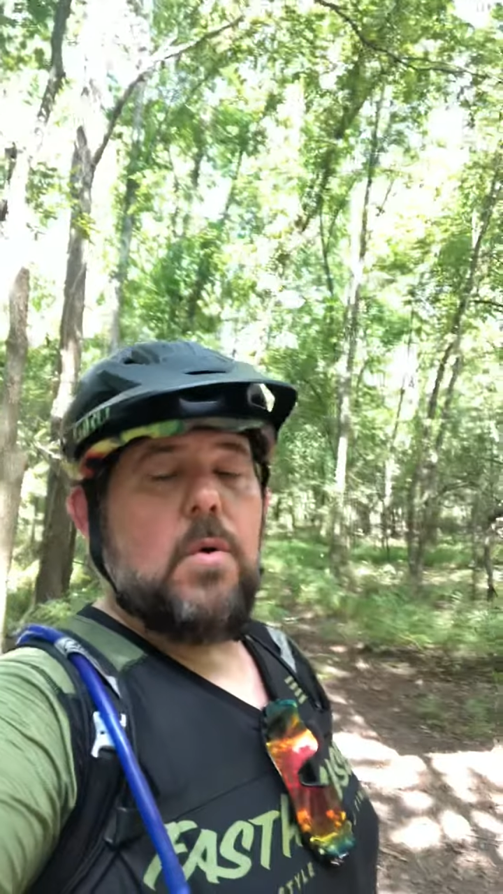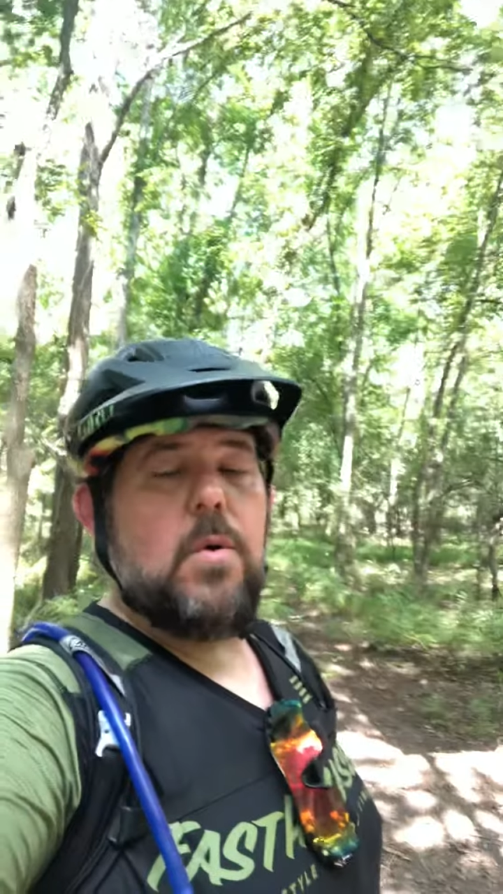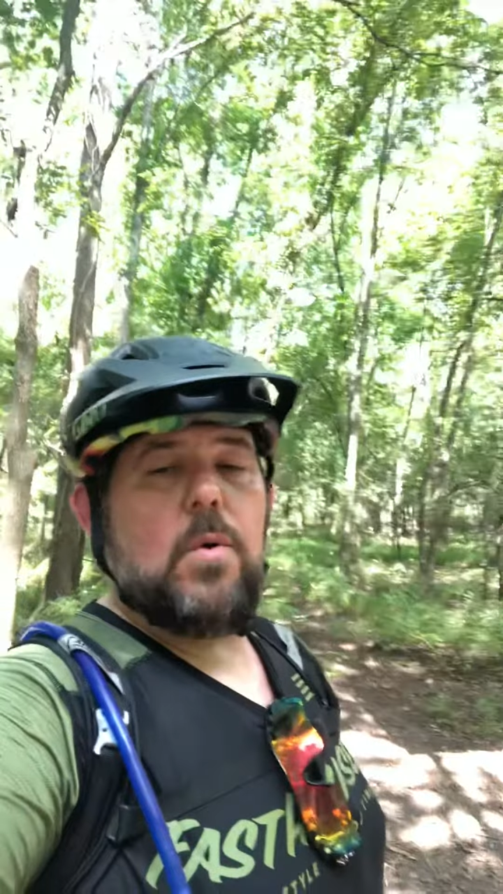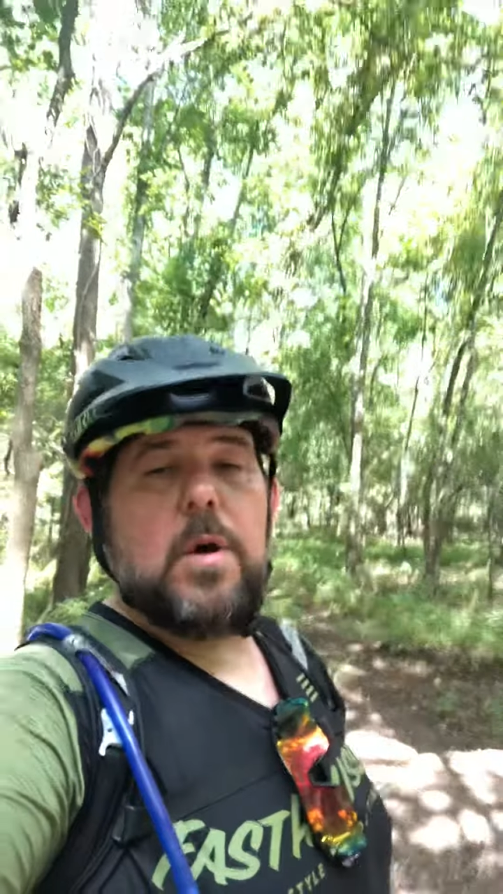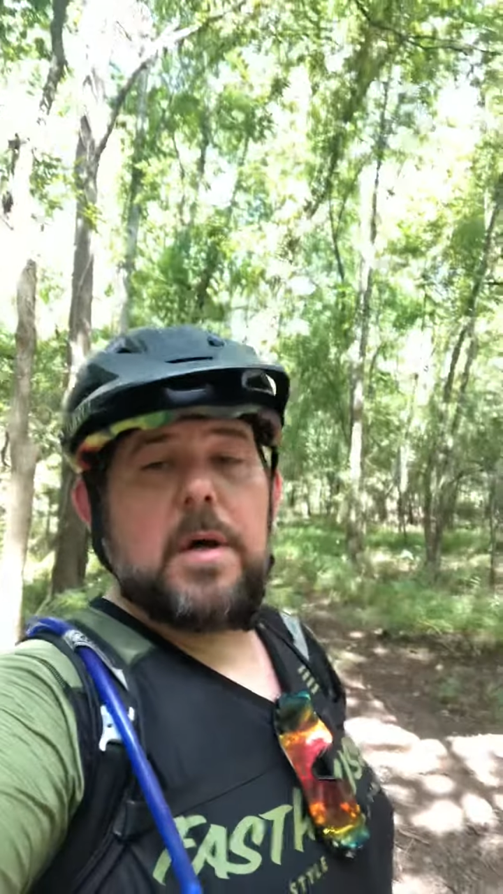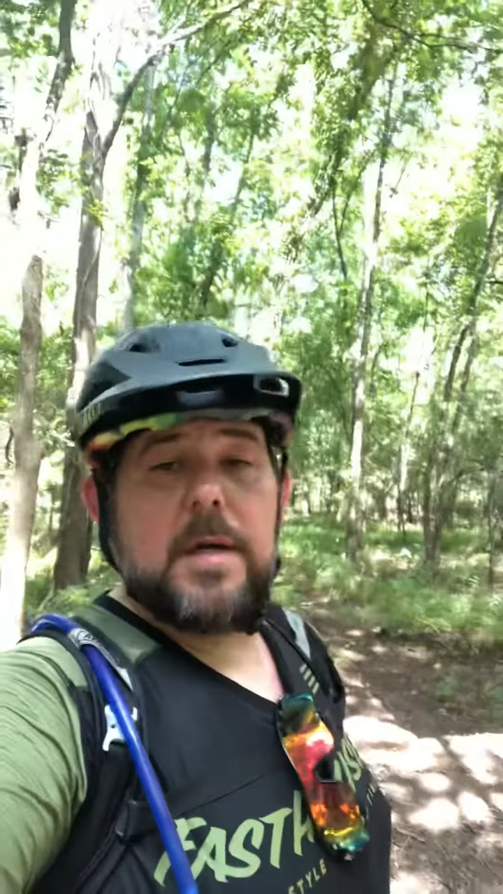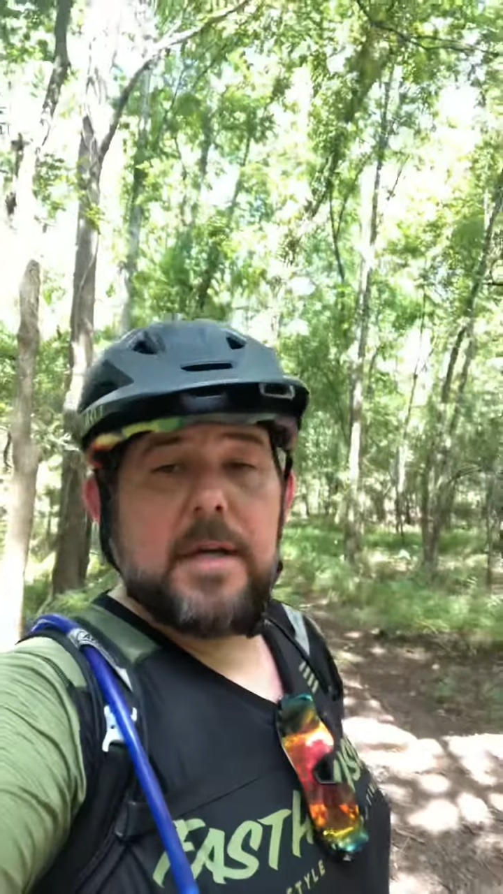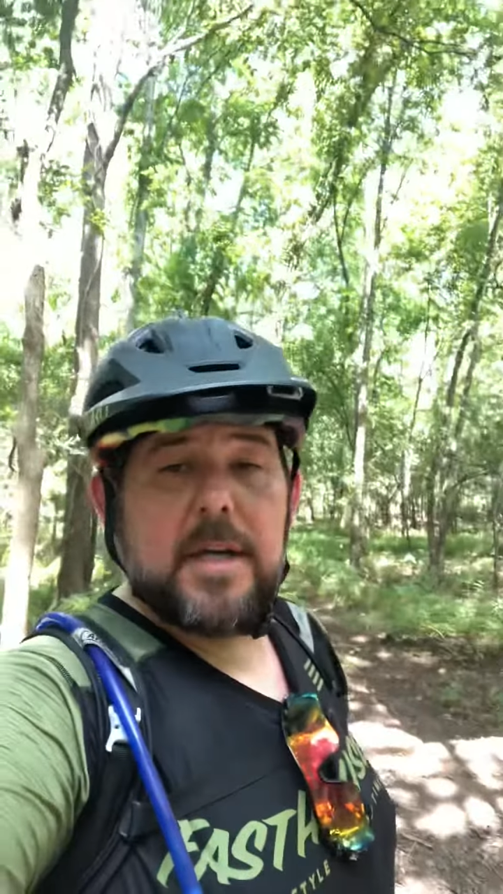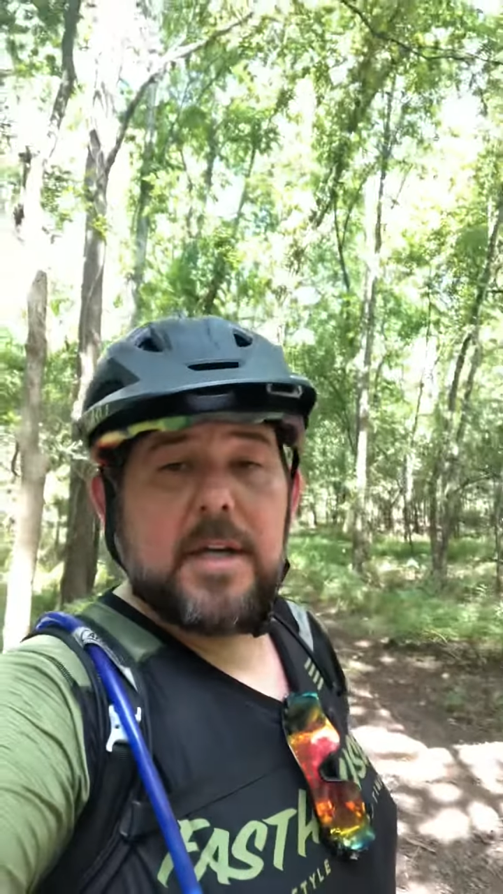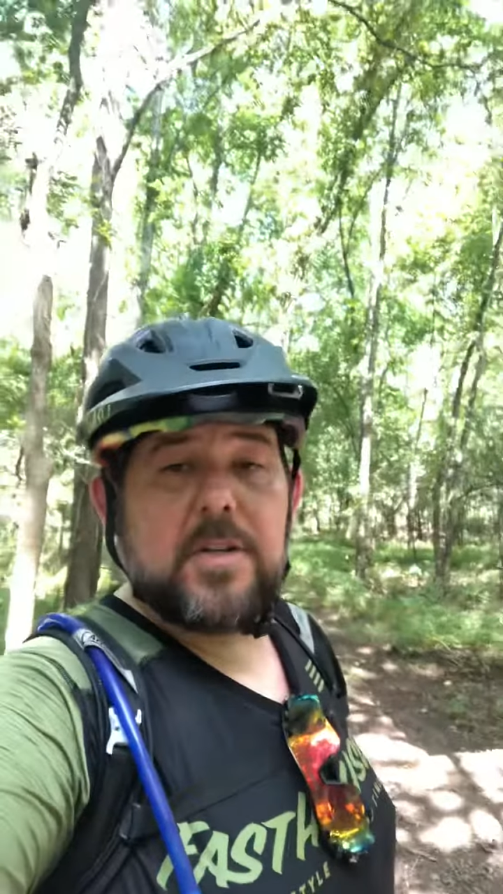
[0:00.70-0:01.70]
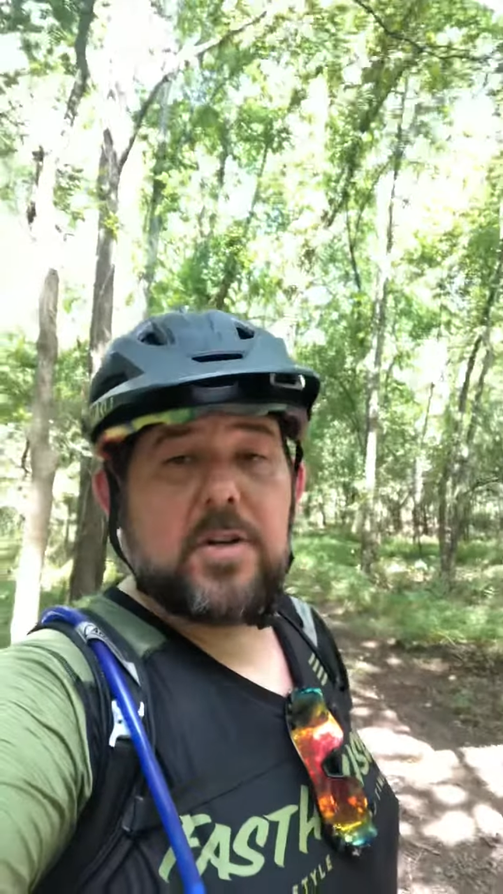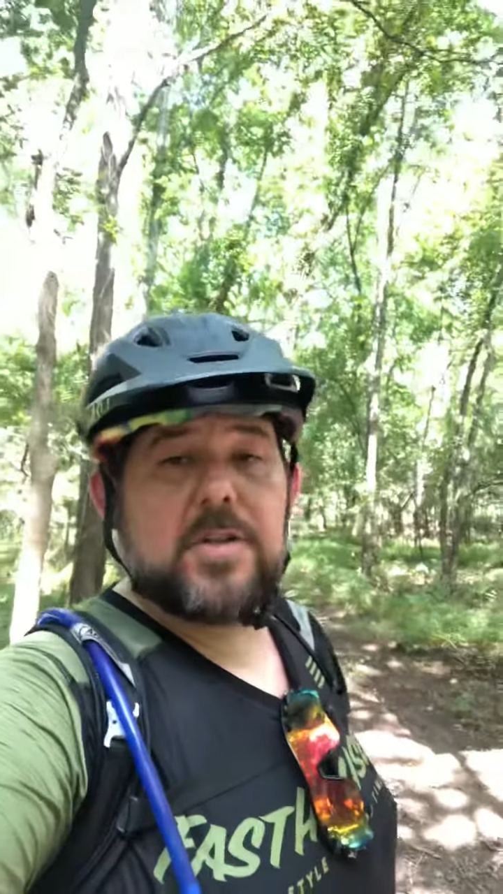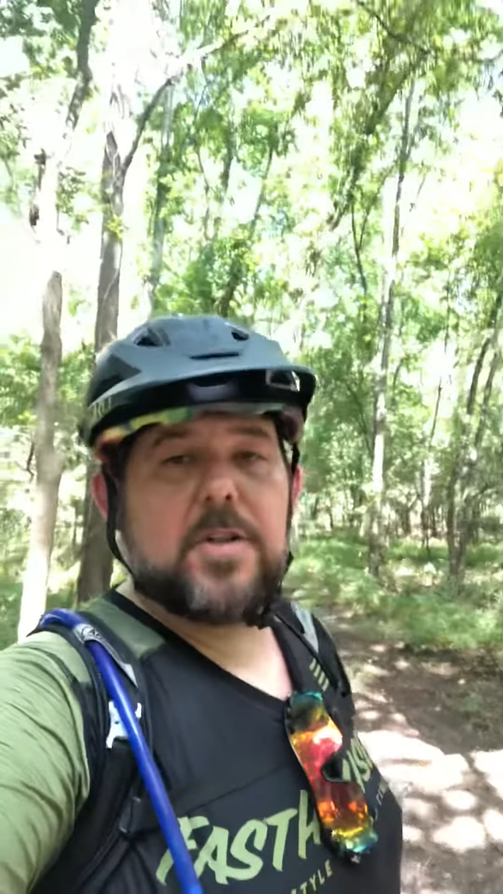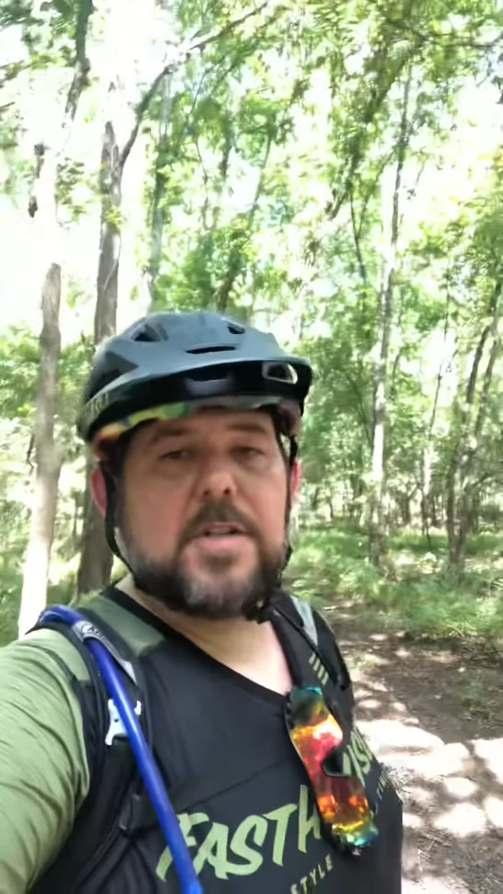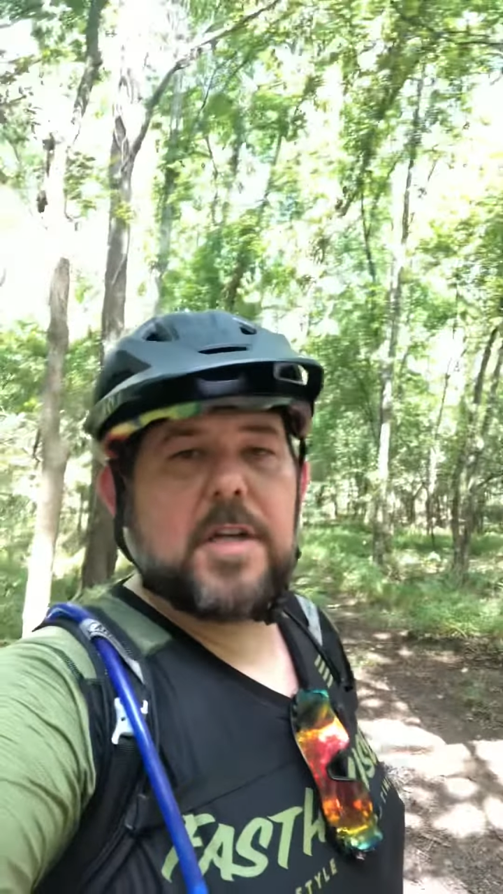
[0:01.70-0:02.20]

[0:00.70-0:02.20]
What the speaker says: Whew. Hey, Dirt Church